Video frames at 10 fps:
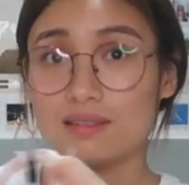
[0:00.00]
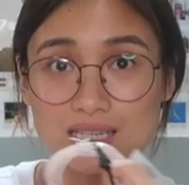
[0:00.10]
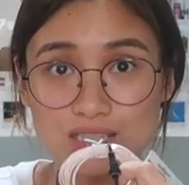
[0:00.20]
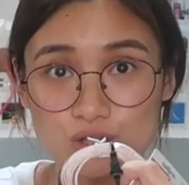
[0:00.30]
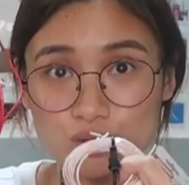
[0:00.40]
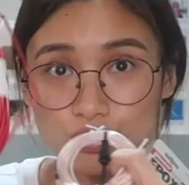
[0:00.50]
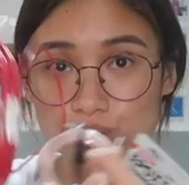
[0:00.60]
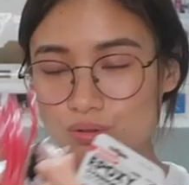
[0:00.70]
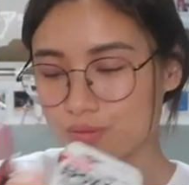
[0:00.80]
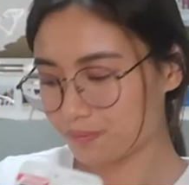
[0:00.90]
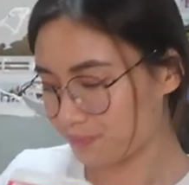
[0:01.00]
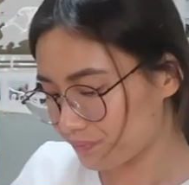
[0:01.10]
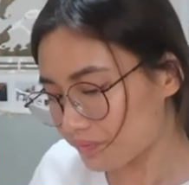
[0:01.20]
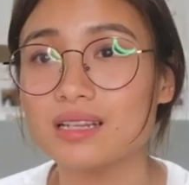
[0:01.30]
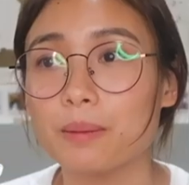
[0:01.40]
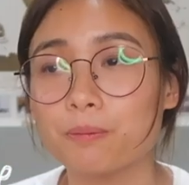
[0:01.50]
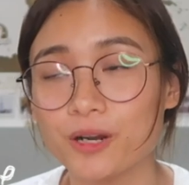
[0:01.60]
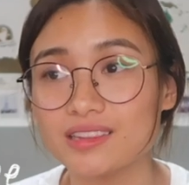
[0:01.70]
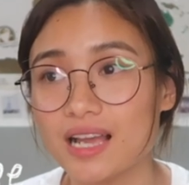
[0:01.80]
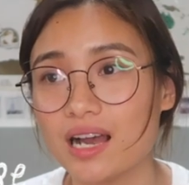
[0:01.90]
these two. A
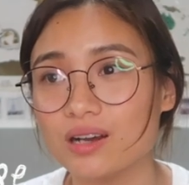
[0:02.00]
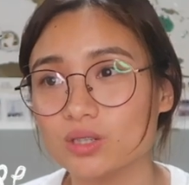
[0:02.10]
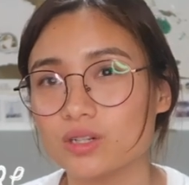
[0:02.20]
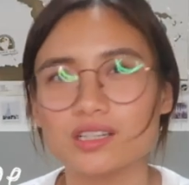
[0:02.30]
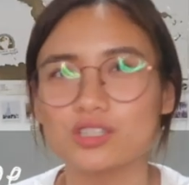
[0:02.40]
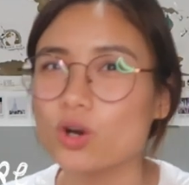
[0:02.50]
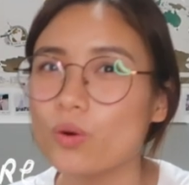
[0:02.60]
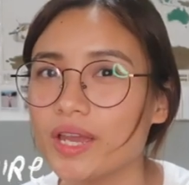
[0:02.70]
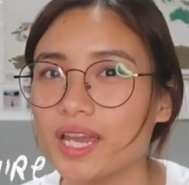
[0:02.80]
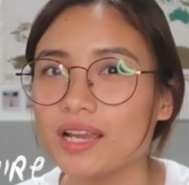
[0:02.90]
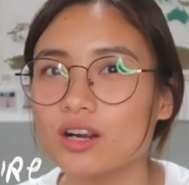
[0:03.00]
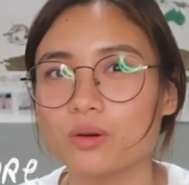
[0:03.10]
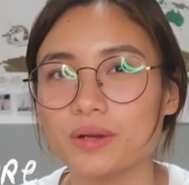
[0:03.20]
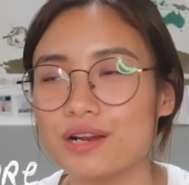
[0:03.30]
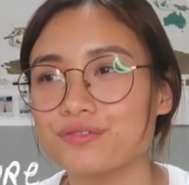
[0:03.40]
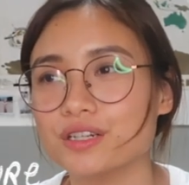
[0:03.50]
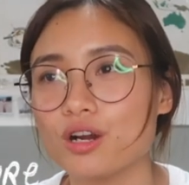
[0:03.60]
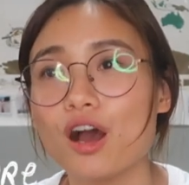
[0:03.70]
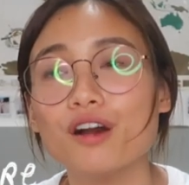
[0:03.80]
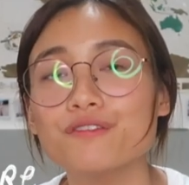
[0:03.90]
printout or a drawing or
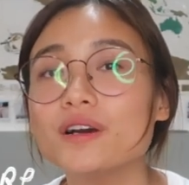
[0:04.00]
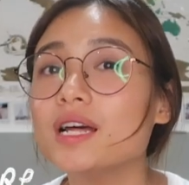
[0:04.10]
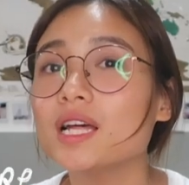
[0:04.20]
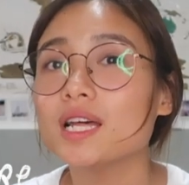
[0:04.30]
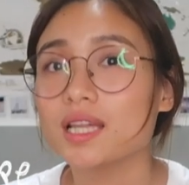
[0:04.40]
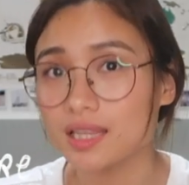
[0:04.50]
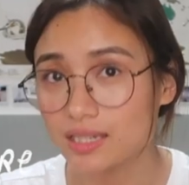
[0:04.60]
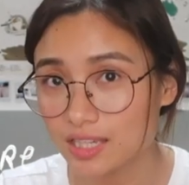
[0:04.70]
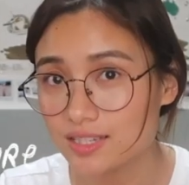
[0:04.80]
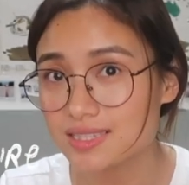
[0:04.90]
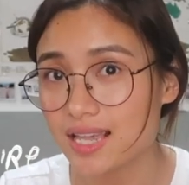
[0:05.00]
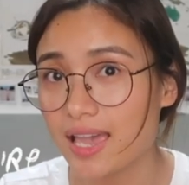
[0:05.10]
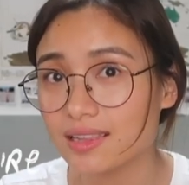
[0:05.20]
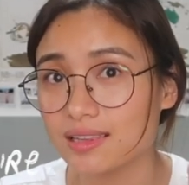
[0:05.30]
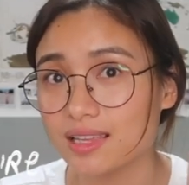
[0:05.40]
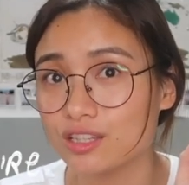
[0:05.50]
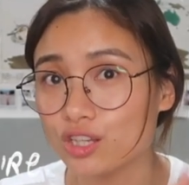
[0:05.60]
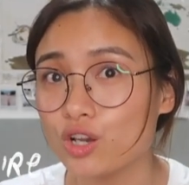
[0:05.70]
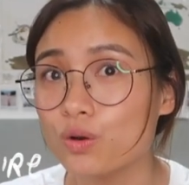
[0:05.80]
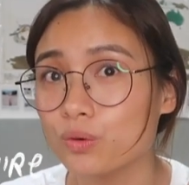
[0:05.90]
whatever of the neon sign that
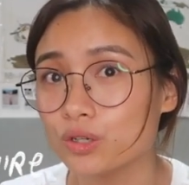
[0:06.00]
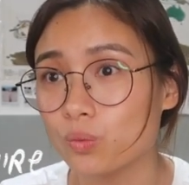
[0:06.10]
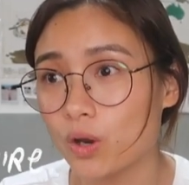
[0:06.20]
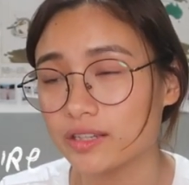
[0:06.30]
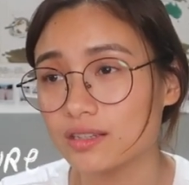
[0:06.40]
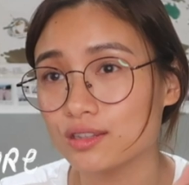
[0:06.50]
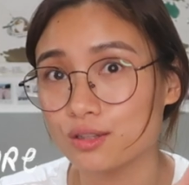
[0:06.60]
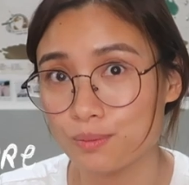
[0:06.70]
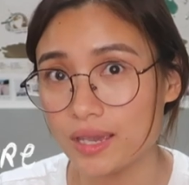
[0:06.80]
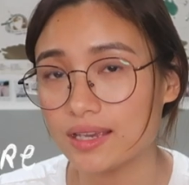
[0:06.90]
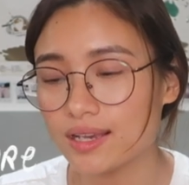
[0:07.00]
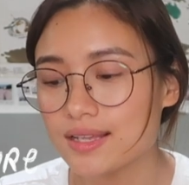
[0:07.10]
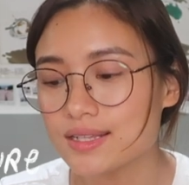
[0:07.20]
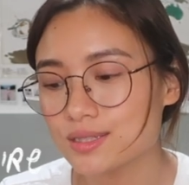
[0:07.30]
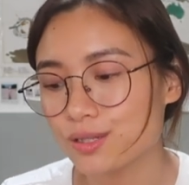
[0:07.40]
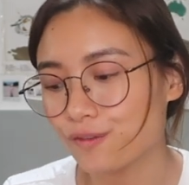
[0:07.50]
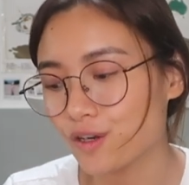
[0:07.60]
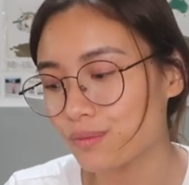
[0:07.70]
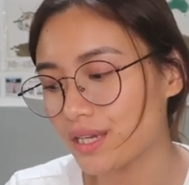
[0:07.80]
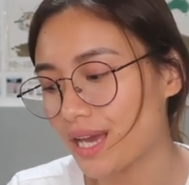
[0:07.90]
you would want to make. So
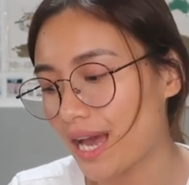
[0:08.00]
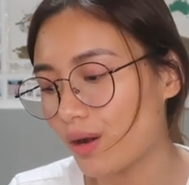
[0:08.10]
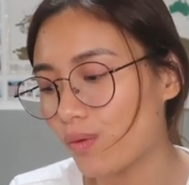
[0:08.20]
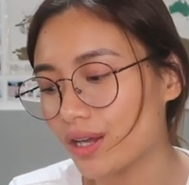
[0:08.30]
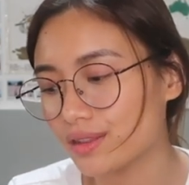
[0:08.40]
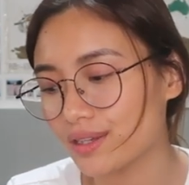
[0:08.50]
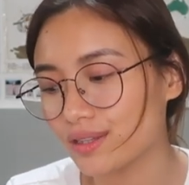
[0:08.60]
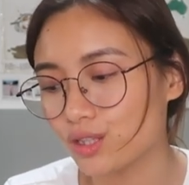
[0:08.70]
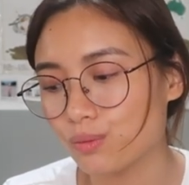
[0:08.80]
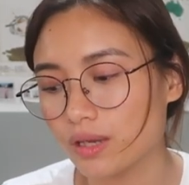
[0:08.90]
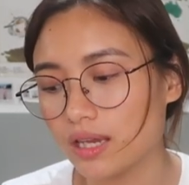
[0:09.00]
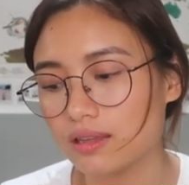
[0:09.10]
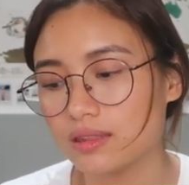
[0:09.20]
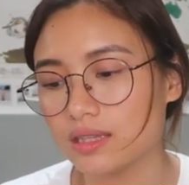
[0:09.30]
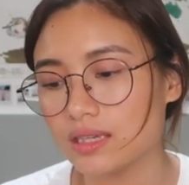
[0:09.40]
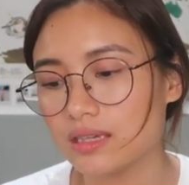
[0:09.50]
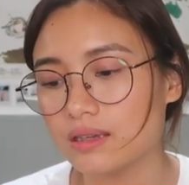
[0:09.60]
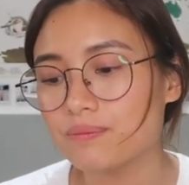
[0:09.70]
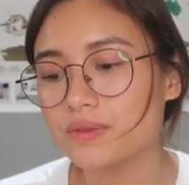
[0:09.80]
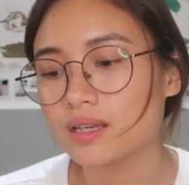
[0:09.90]
for me, I wanted to make
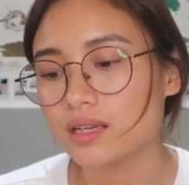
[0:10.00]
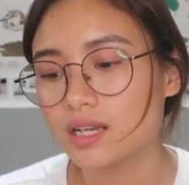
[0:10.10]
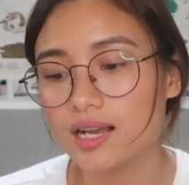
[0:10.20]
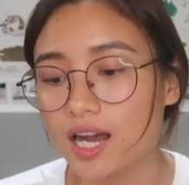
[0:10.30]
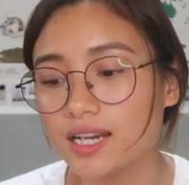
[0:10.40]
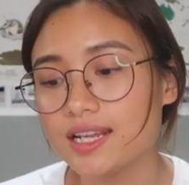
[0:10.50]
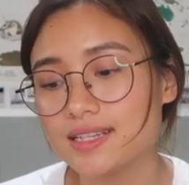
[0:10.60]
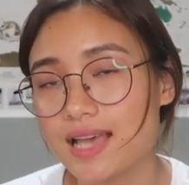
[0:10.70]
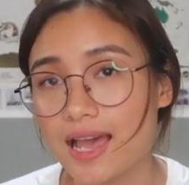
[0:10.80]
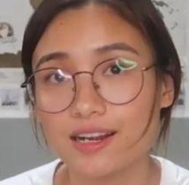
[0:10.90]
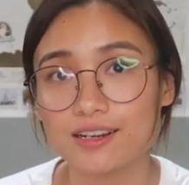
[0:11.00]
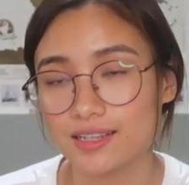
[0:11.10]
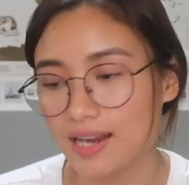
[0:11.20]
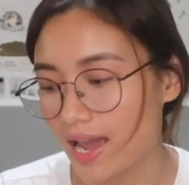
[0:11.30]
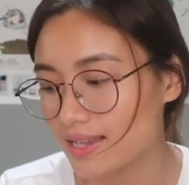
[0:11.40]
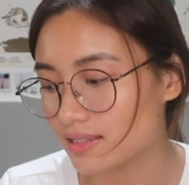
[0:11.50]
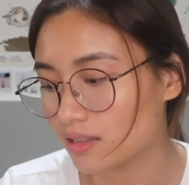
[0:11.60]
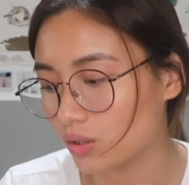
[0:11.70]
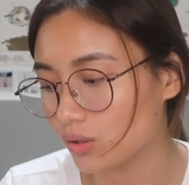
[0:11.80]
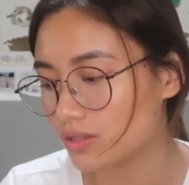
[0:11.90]
the God is higher than highs
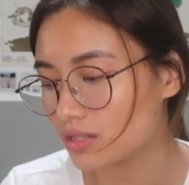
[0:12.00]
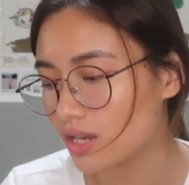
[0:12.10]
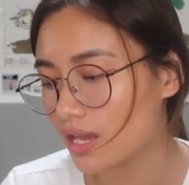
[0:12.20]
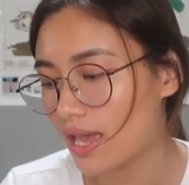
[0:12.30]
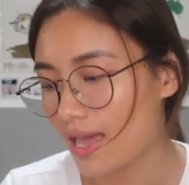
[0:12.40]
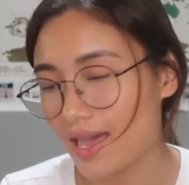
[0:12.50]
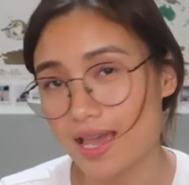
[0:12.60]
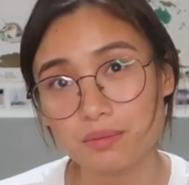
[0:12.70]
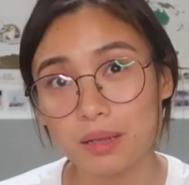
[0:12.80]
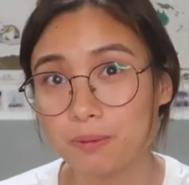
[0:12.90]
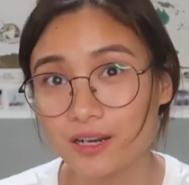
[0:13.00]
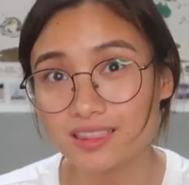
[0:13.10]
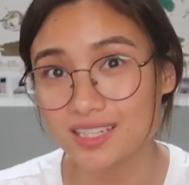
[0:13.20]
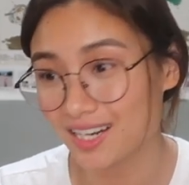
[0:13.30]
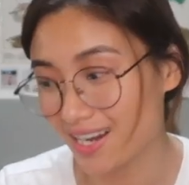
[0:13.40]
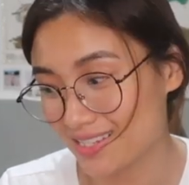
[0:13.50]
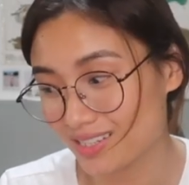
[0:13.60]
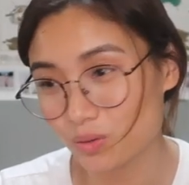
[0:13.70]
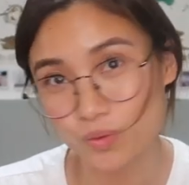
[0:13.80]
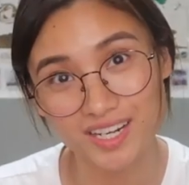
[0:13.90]
and lows, and my printer
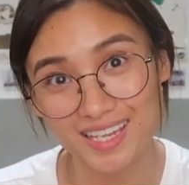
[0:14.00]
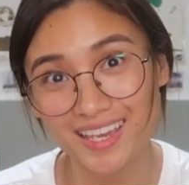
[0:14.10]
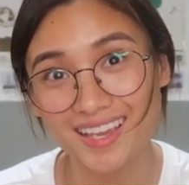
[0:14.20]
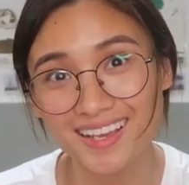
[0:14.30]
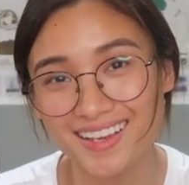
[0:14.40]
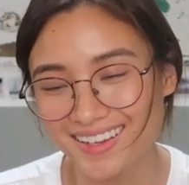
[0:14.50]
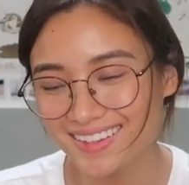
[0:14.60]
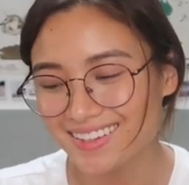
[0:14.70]
isn't working,